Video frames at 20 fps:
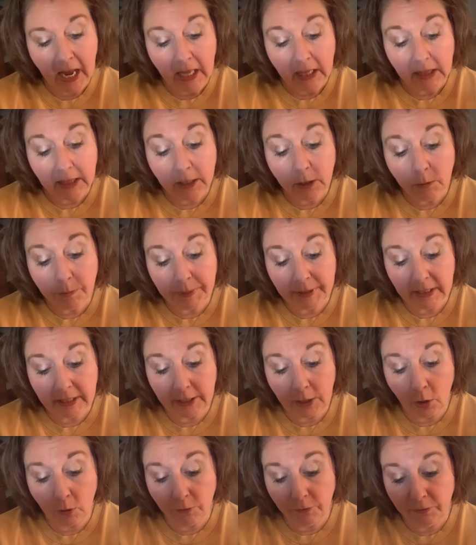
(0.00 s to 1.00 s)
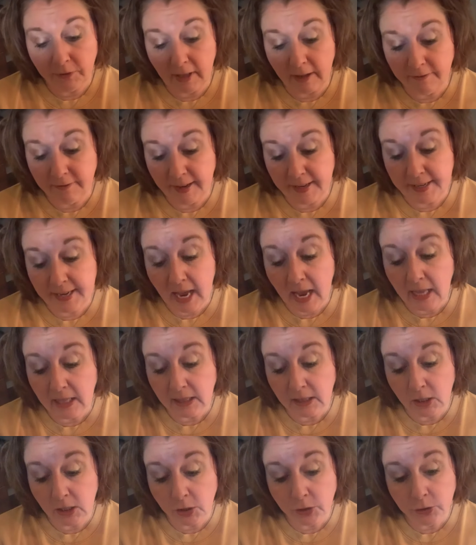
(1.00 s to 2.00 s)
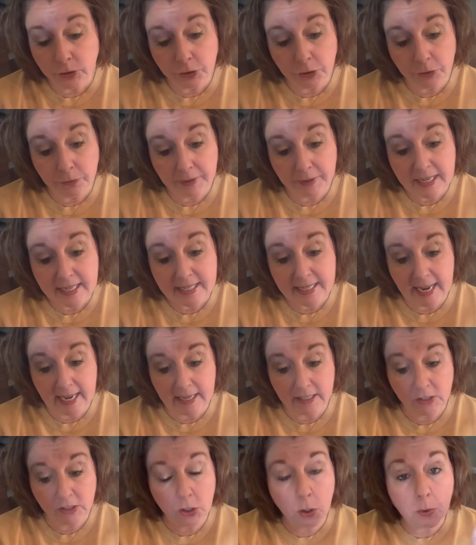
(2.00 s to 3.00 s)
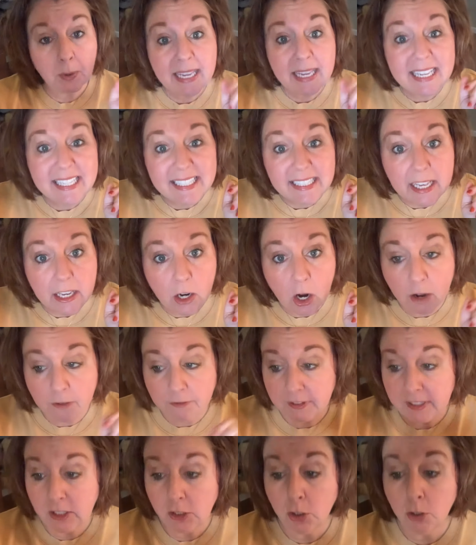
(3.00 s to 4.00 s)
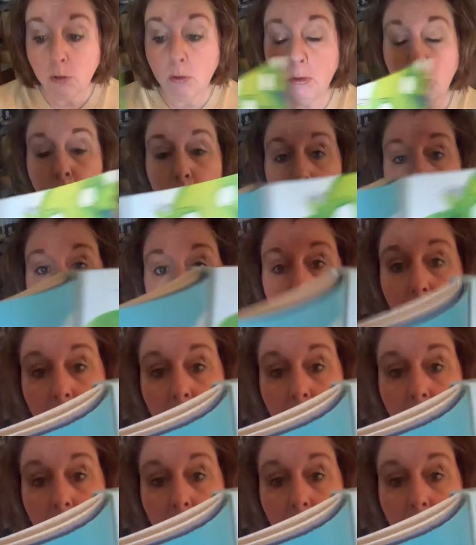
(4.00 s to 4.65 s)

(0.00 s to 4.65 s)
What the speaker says: Little Billy Goat Fluff had not learned to read yet, so he set off as usual.